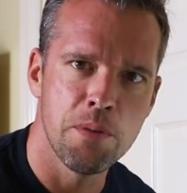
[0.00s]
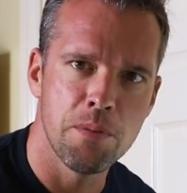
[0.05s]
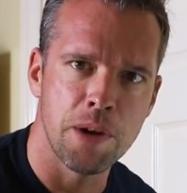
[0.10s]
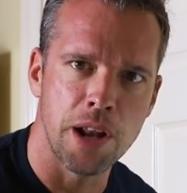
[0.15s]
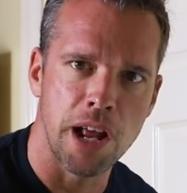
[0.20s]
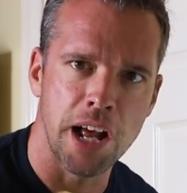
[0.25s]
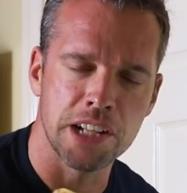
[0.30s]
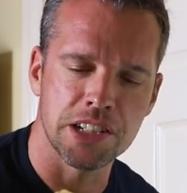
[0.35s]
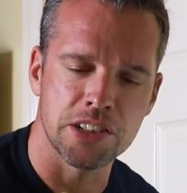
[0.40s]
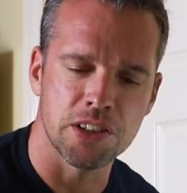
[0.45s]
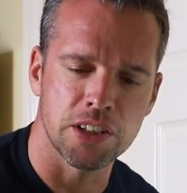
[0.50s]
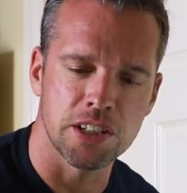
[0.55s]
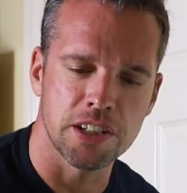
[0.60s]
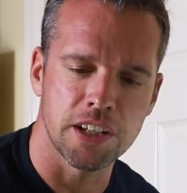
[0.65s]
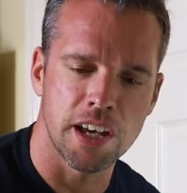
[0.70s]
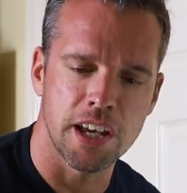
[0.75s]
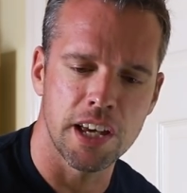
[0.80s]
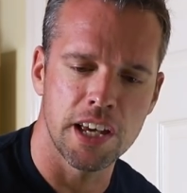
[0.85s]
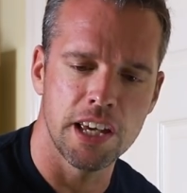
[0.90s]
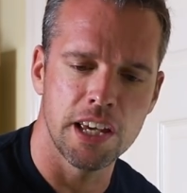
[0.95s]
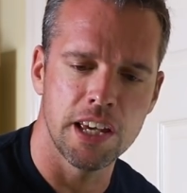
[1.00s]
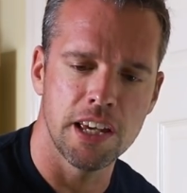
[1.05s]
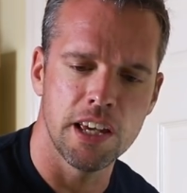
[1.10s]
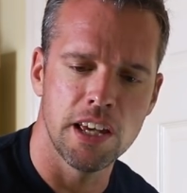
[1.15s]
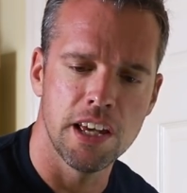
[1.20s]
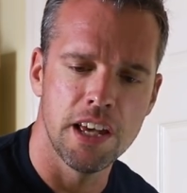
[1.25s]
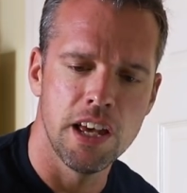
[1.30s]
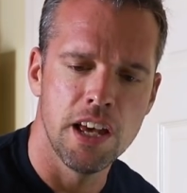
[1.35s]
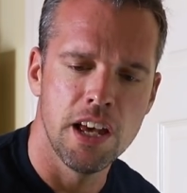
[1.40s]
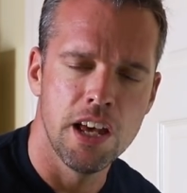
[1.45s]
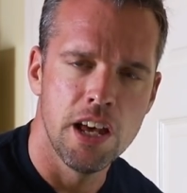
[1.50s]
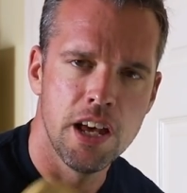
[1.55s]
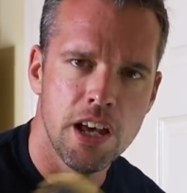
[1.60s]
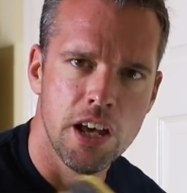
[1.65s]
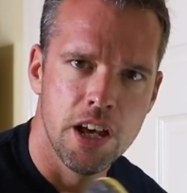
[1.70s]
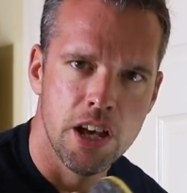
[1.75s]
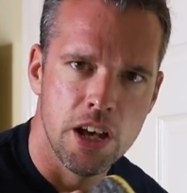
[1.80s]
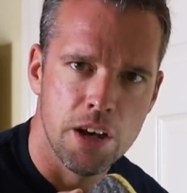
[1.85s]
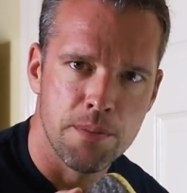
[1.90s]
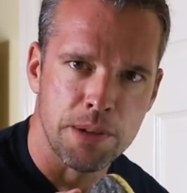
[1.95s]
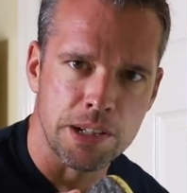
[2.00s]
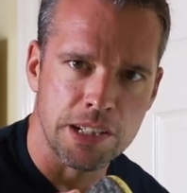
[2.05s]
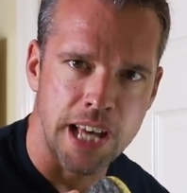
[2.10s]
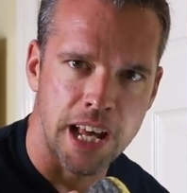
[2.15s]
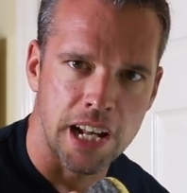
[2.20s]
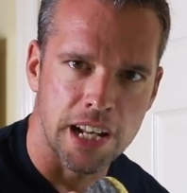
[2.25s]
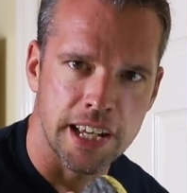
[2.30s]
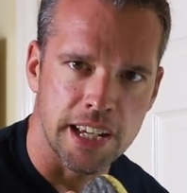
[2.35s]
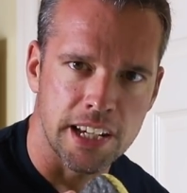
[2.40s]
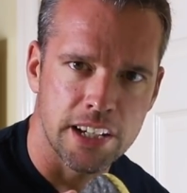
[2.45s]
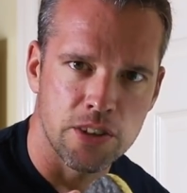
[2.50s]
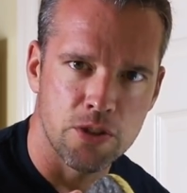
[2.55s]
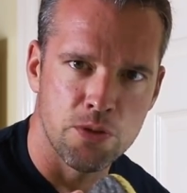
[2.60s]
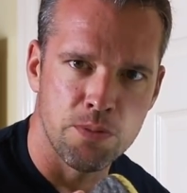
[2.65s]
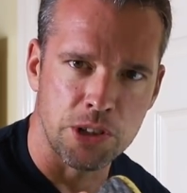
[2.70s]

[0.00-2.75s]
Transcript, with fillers: but it has like a metallic,